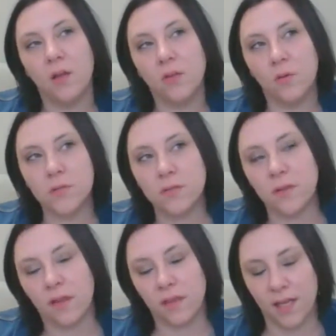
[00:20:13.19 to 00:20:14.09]
those are
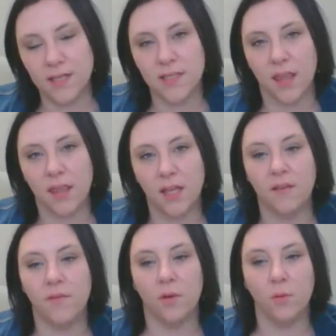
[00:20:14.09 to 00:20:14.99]
the things, I think
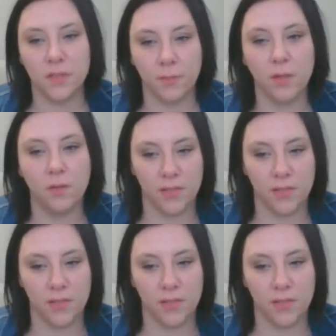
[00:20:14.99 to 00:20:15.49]
if you're somebody who